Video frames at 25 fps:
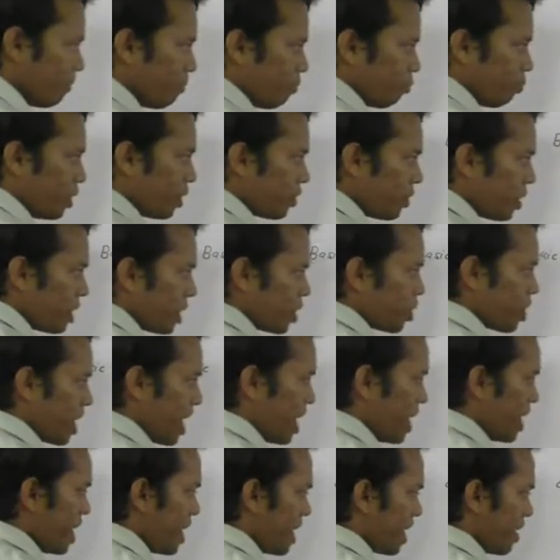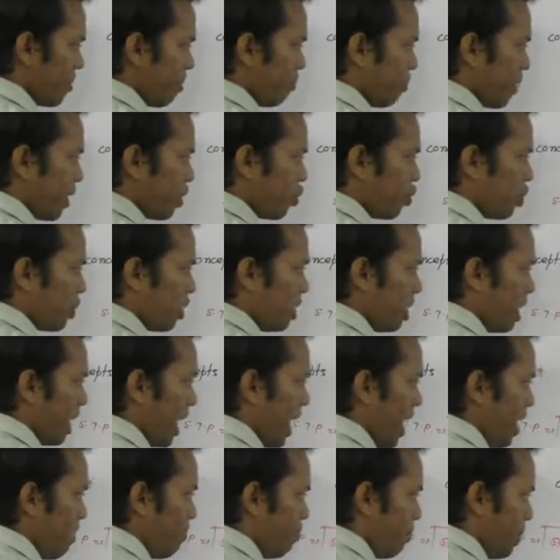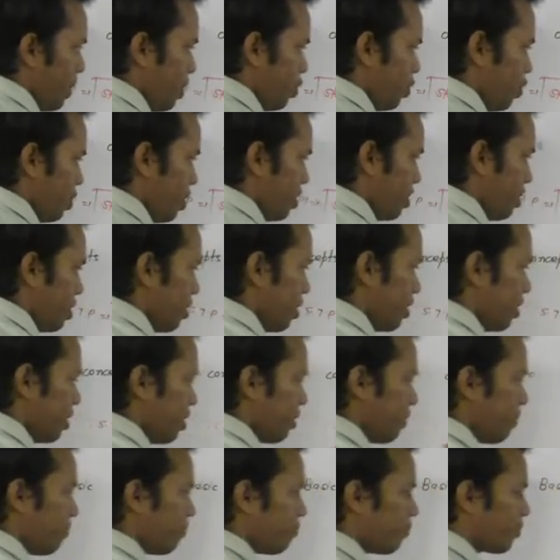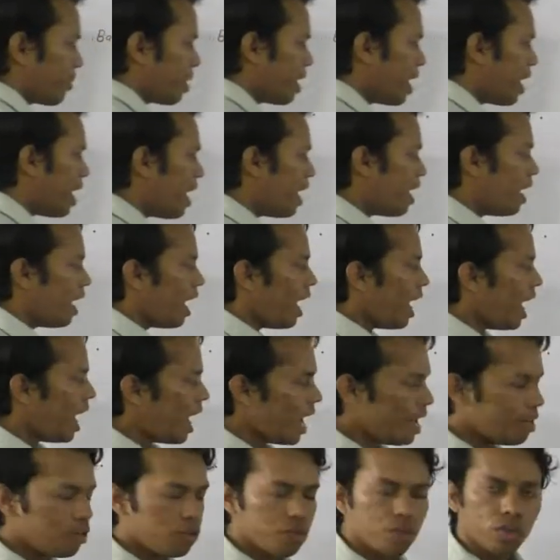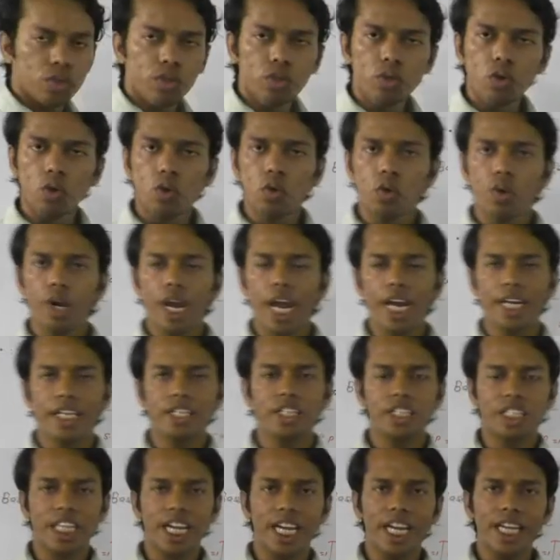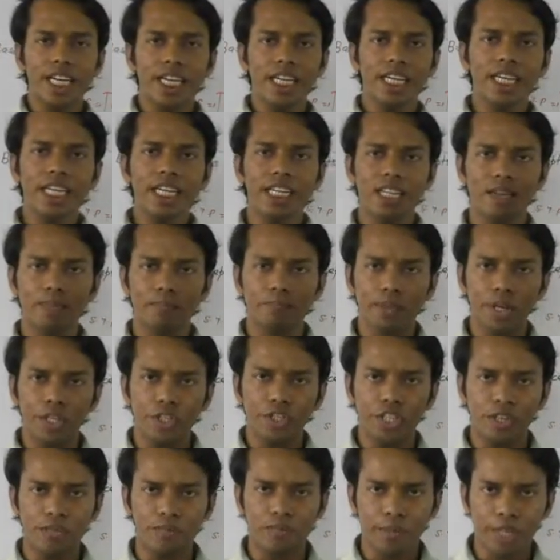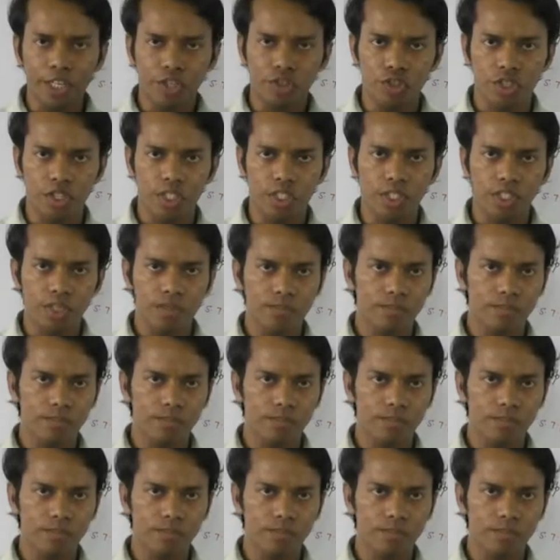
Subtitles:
this is standard temperature and pressure. And you should know at standard temperature and pressure,